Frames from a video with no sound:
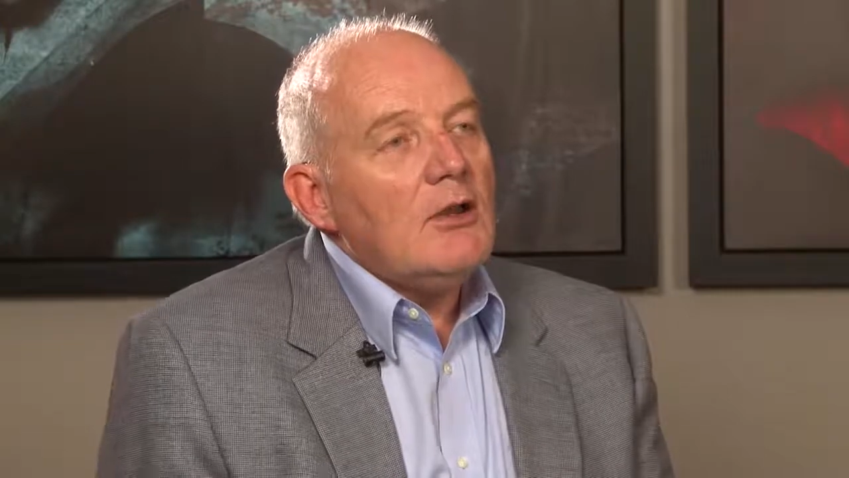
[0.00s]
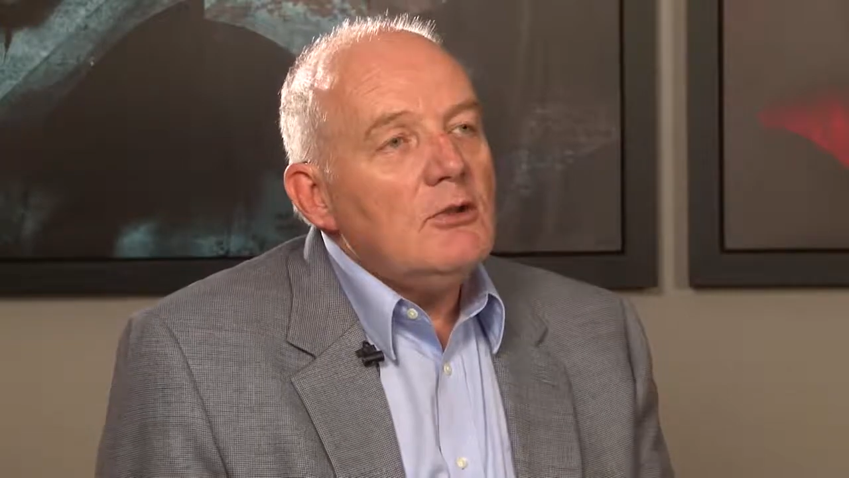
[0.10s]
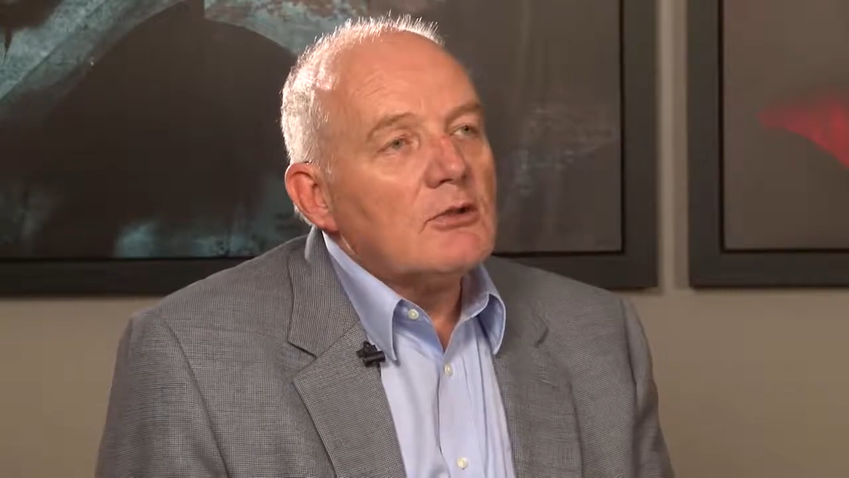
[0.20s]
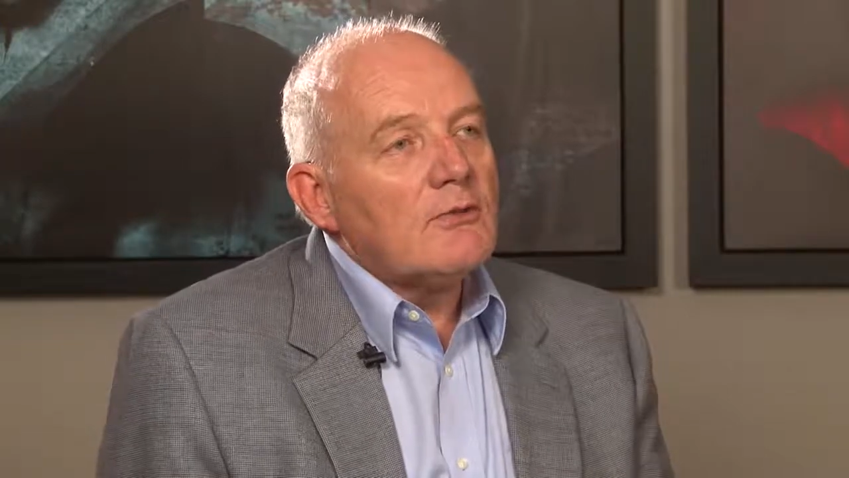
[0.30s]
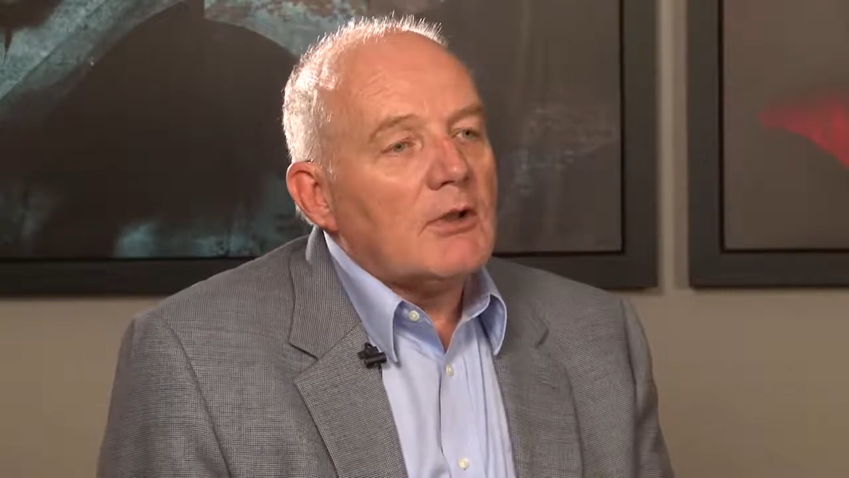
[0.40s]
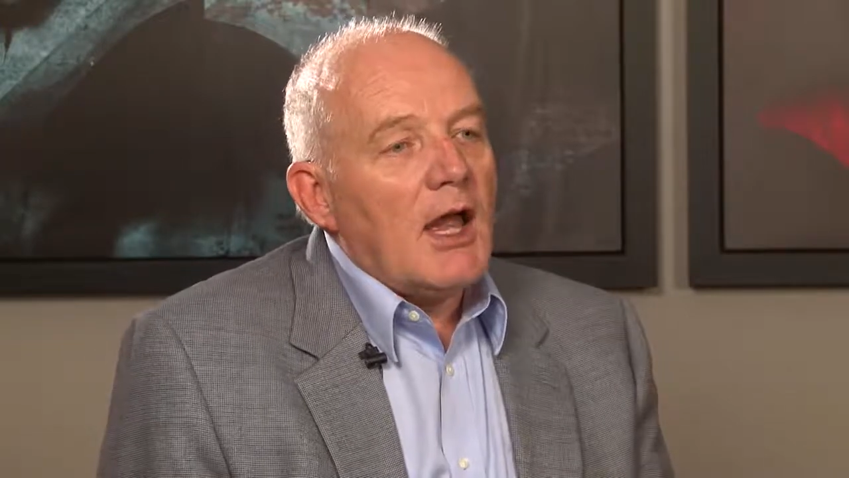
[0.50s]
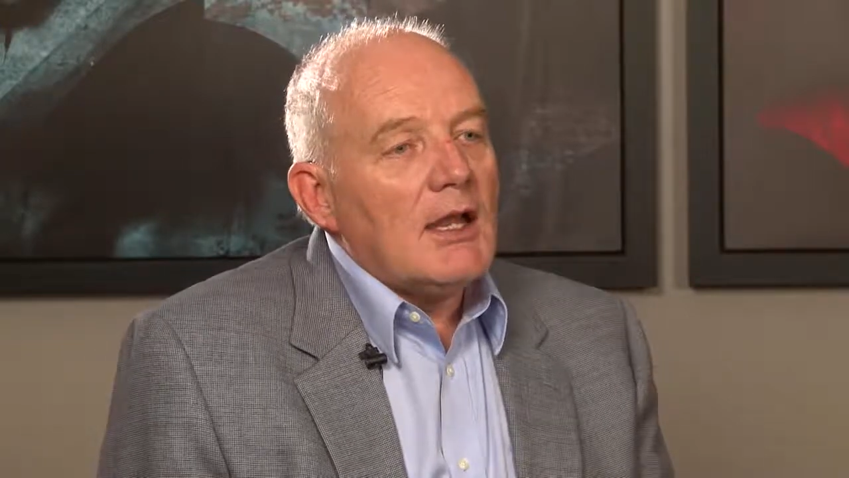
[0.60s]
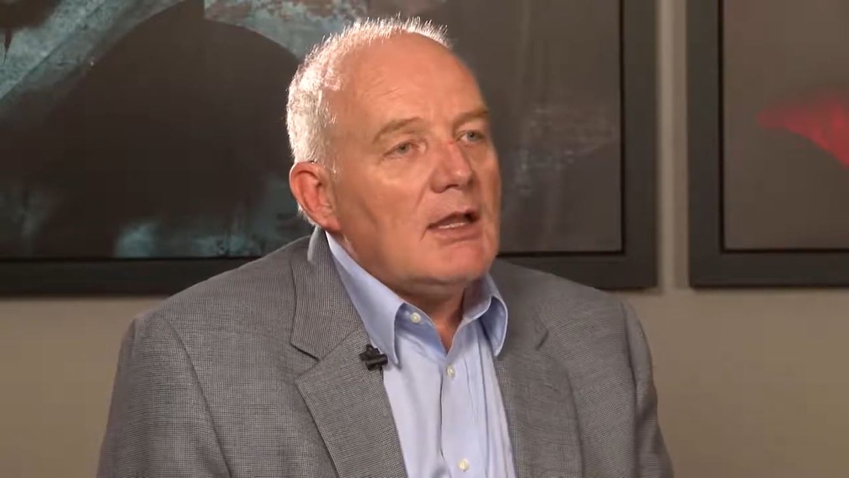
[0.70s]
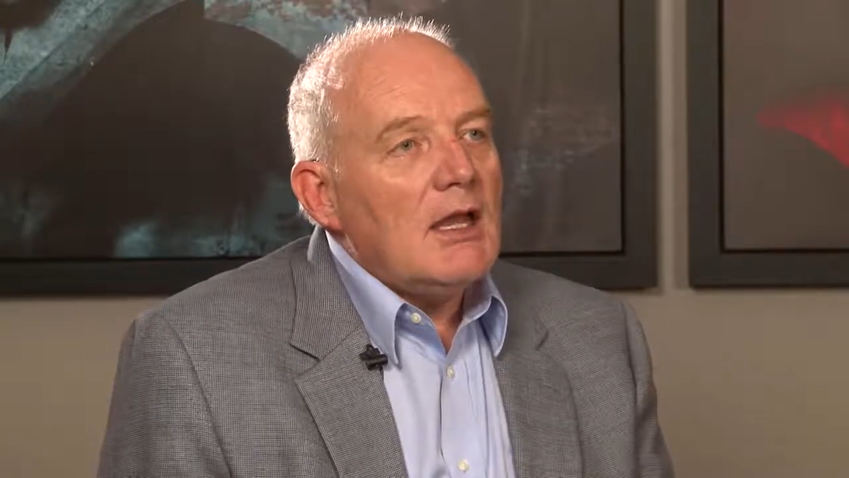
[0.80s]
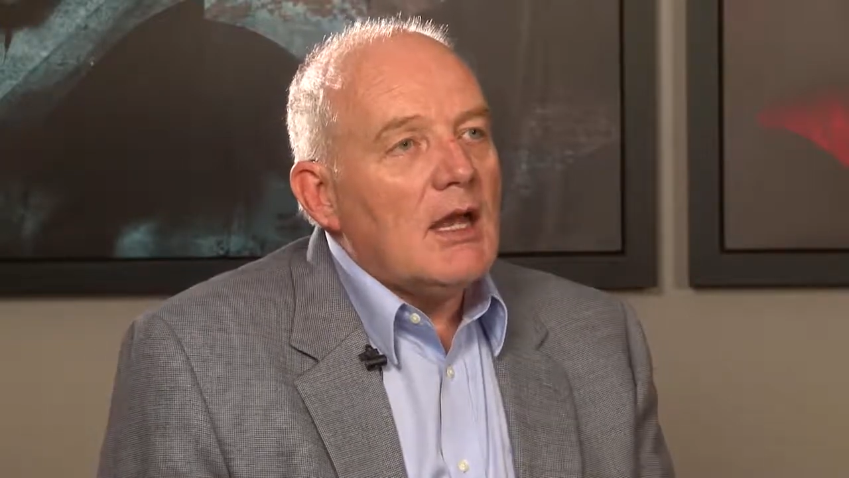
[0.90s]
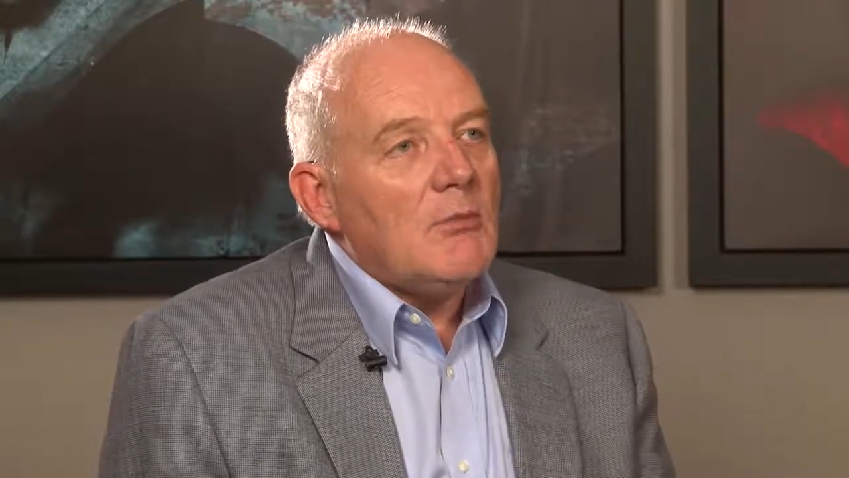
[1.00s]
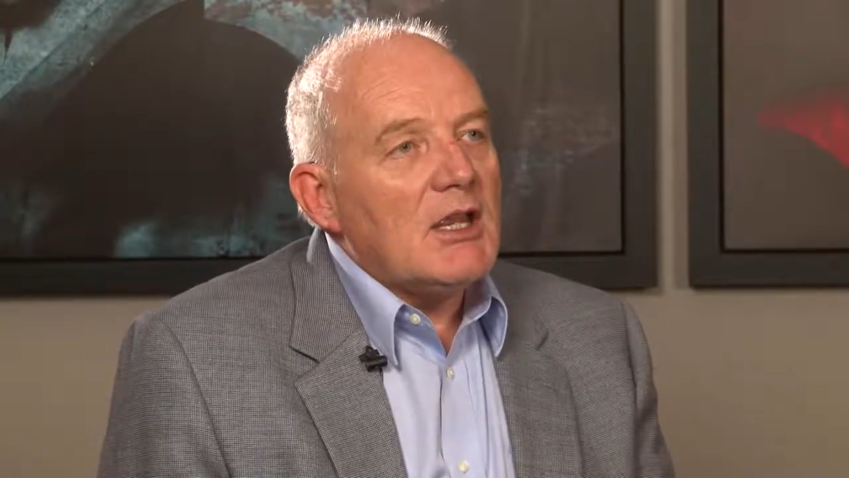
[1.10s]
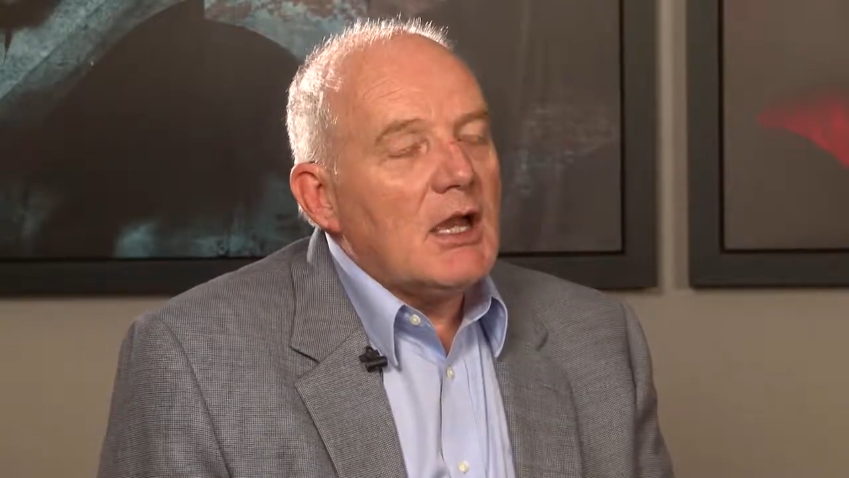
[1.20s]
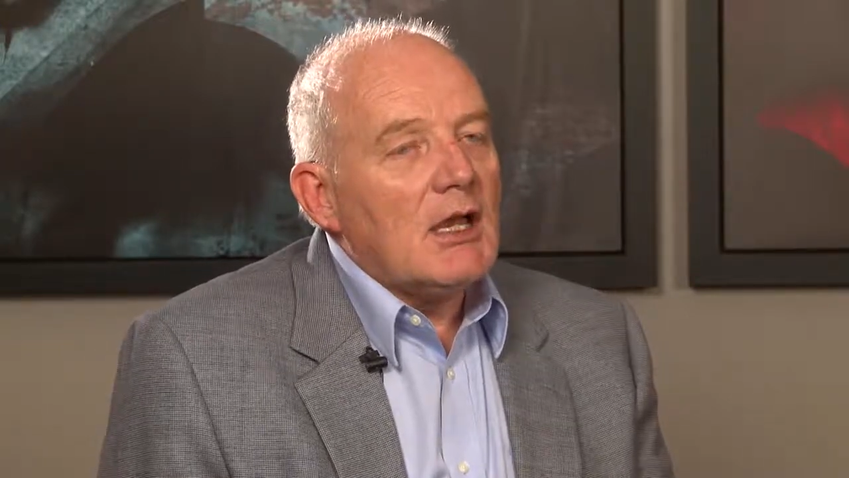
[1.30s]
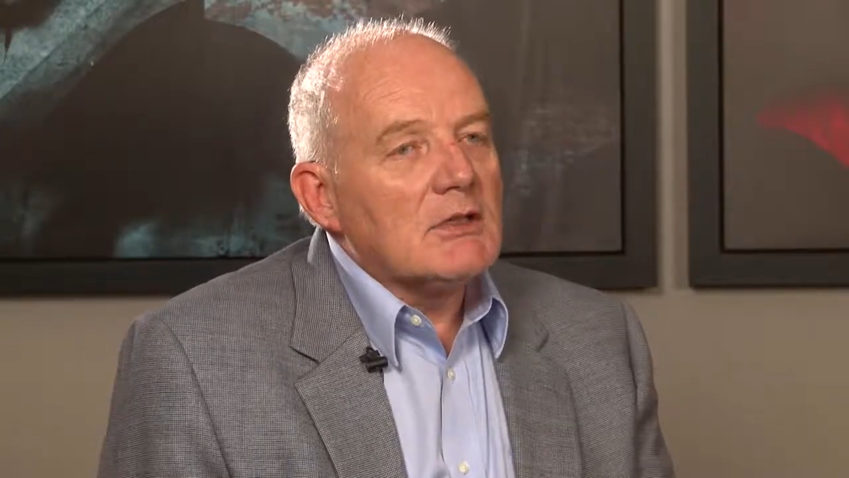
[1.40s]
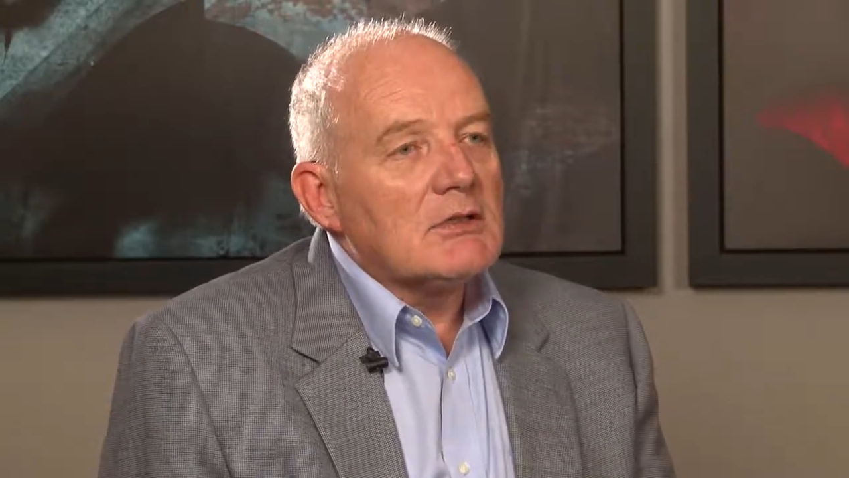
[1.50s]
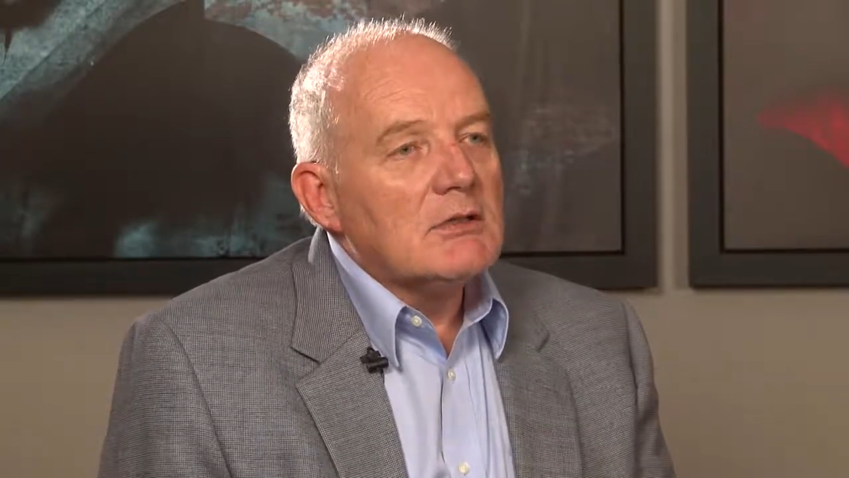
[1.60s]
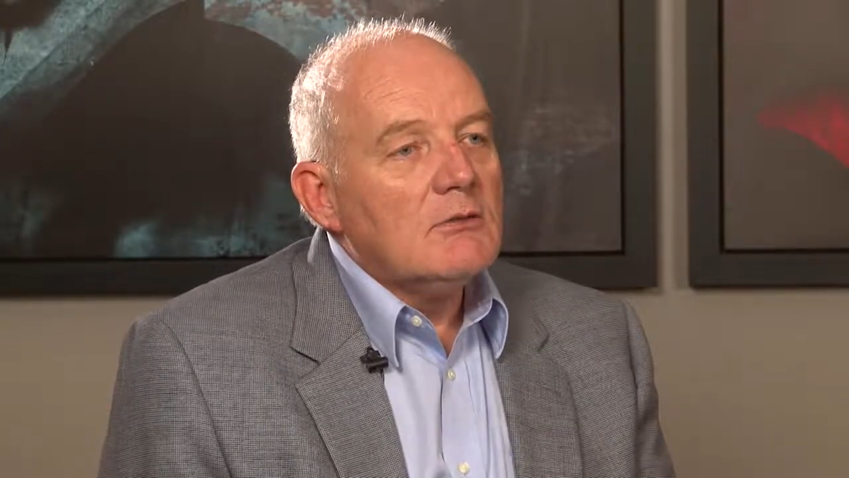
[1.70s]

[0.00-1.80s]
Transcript: useful idea because